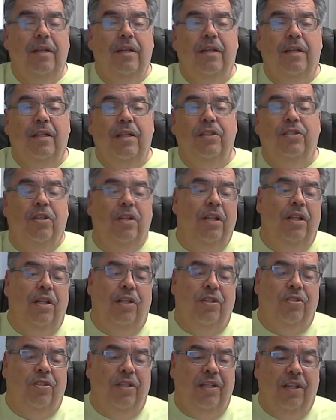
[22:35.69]
Listen,
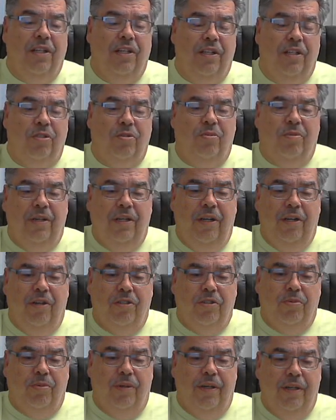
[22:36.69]
listen to this one.
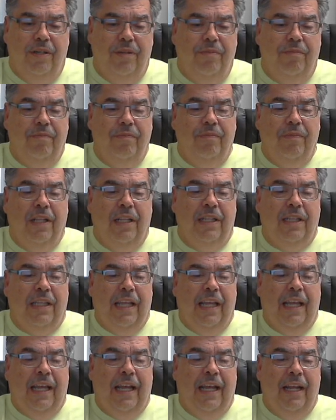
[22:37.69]
Here's one that
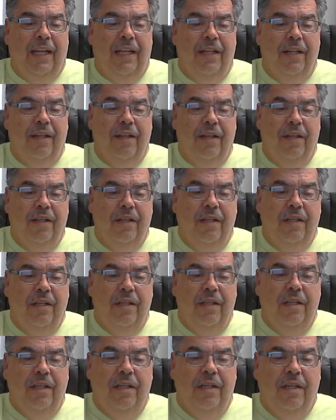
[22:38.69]
they had.
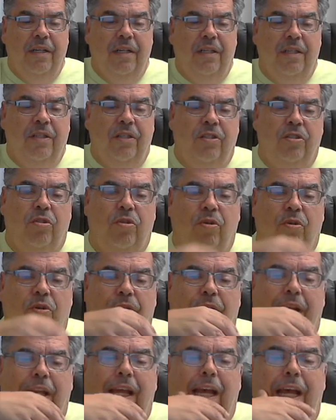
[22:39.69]
This
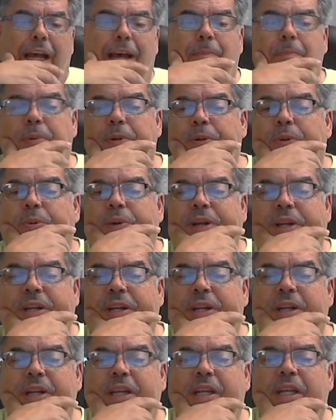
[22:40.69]
story happened
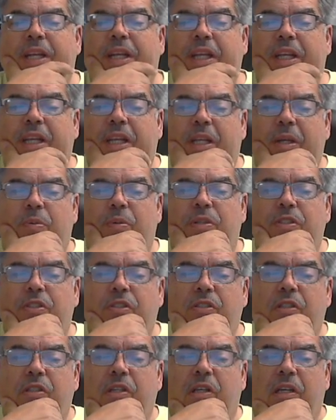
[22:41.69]
when he
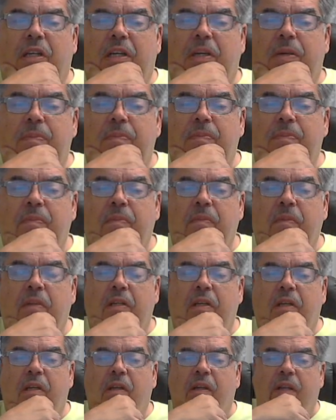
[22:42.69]
was um,
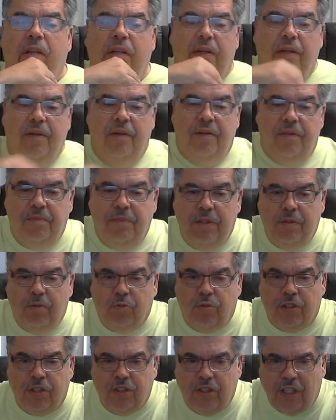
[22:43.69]

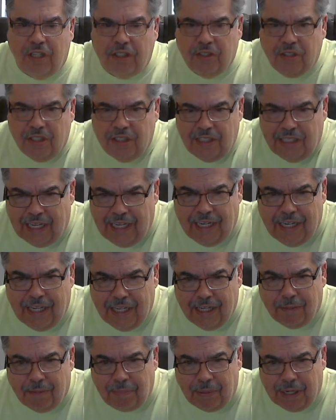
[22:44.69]
resuscitating
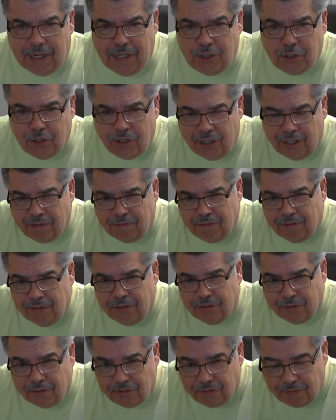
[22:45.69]
a patient of
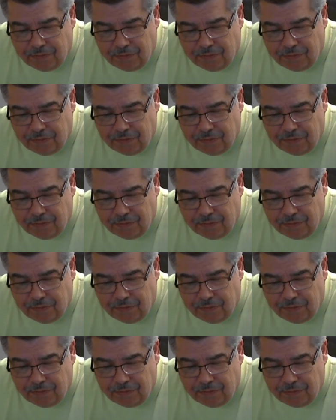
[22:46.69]
his.